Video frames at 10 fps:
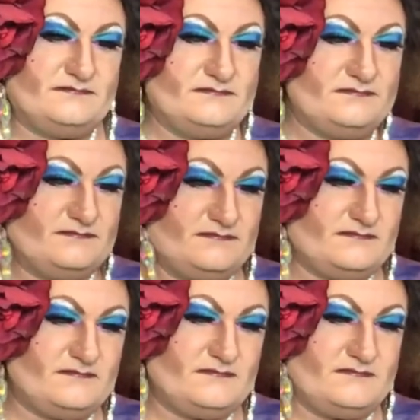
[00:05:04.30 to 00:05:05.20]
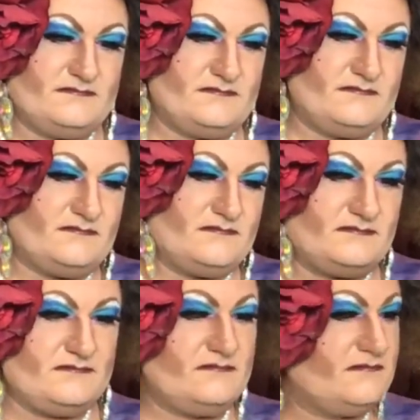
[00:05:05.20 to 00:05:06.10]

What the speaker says: (no one is talking)